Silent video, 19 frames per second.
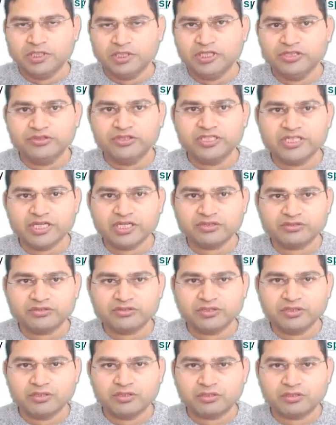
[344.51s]
in the
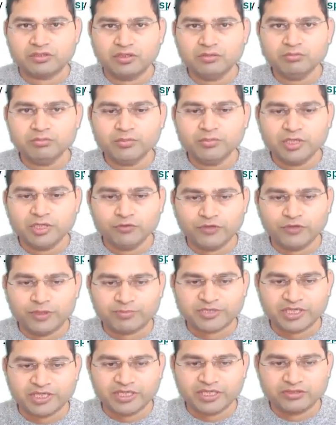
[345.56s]
yatra dot com
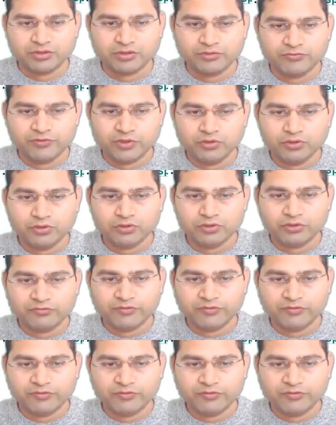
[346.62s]
website. So if you go to the